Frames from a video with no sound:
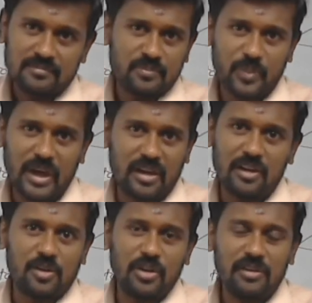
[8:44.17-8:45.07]

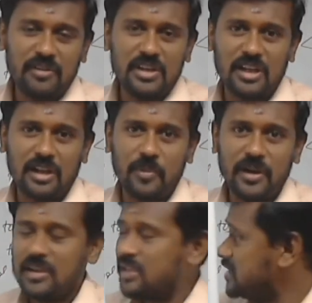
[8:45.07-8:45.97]
Parallel to the vertical
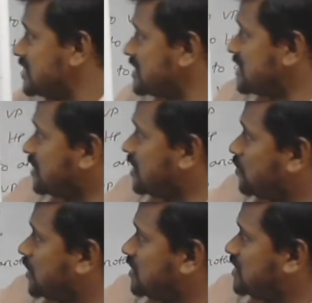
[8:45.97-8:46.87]
plane. This is nothing
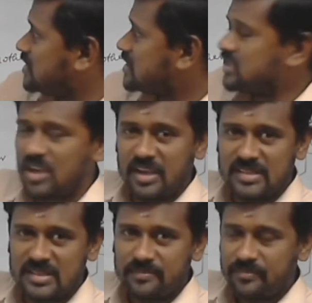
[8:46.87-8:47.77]
but this
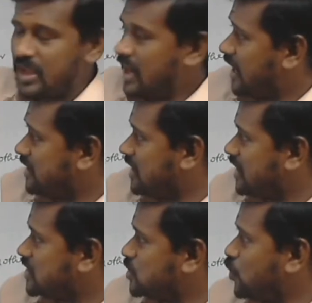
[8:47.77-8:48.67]
choice. And the
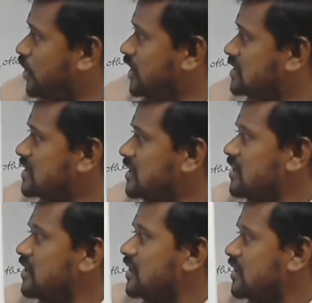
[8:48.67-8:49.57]
next one is
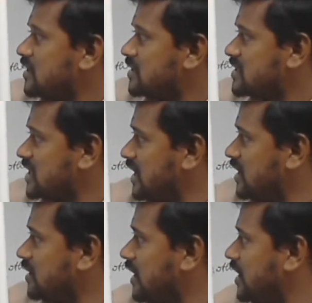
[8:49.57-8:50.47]

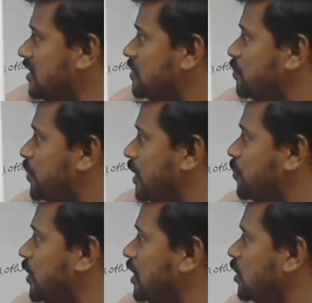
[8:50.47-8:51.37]
straight line
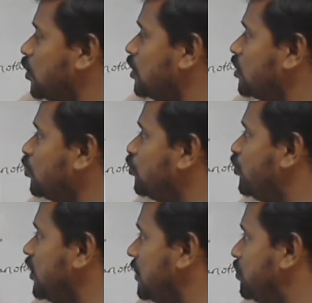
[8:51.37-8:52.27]
perpendicular to
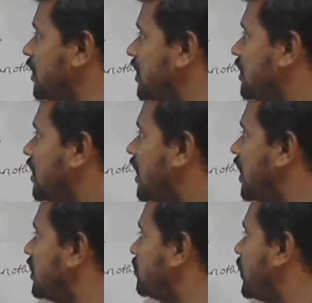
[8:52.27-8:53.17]
VP
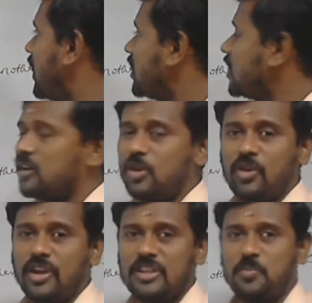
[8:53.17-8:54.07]
and parallel to
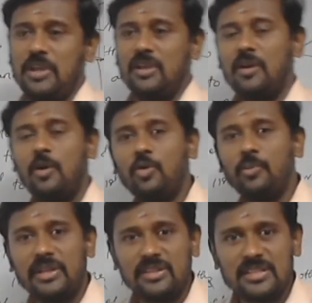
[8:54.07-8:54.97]
HP. How to
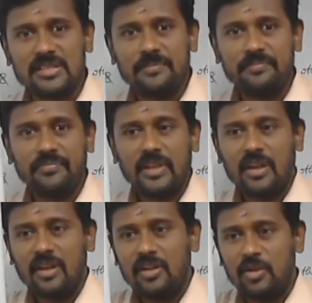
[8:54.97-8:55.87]
make this?
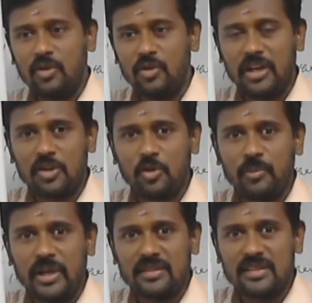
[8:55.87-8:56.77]
You need to
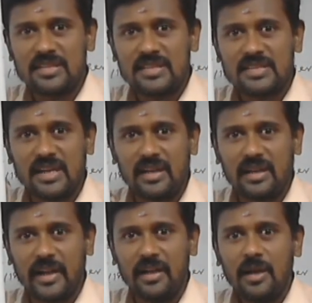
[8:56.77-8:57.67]
make this straight
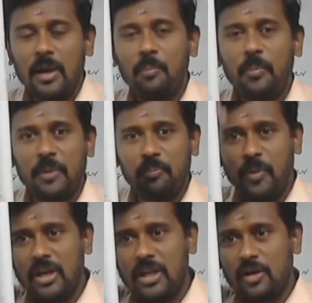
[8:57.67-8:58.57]
line
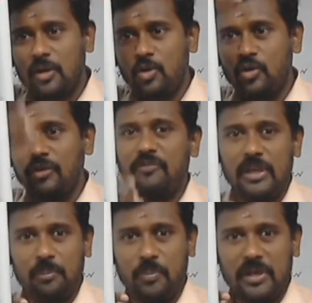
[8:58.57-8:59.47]
perpendicular to the
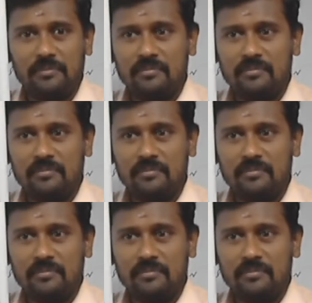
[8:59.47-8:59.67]
VP,